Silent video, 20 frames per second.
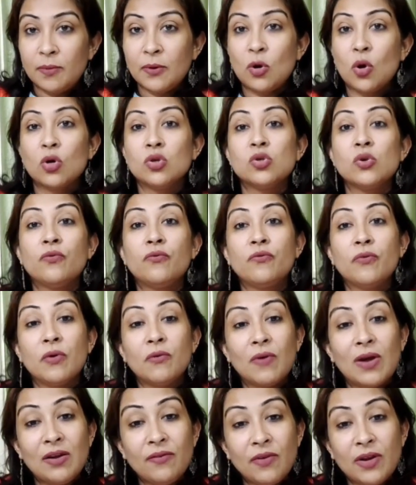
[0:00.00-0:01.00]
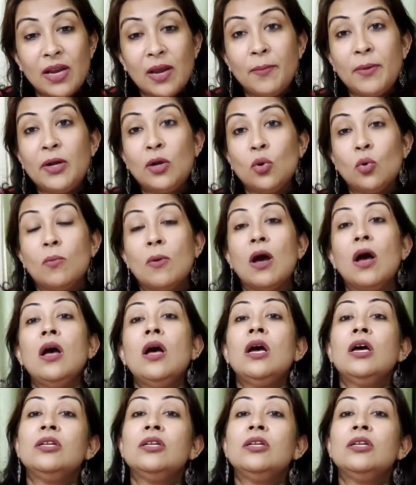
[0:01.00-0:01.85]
because of vulval hematoma,